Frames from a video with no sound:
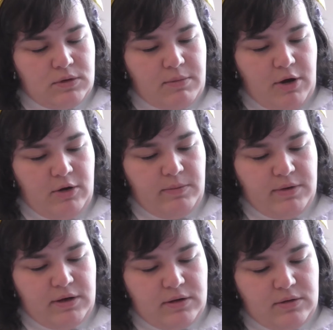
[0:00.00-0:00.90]
I'm
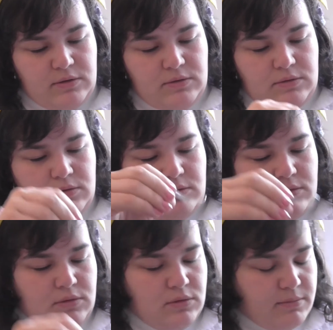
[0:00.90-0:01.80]

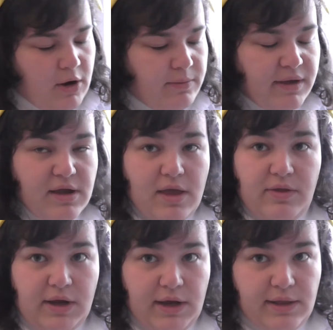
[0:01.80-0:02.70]
hoping I get
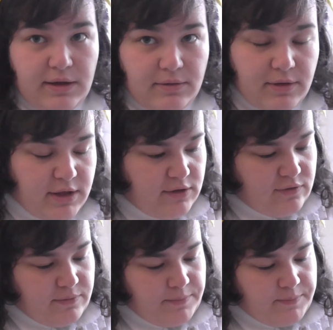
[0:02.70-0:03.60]
an alien at least.
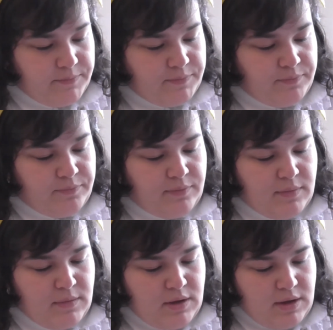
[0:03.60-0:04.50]

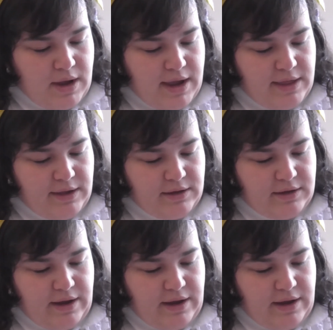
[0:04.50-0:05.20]
Alien,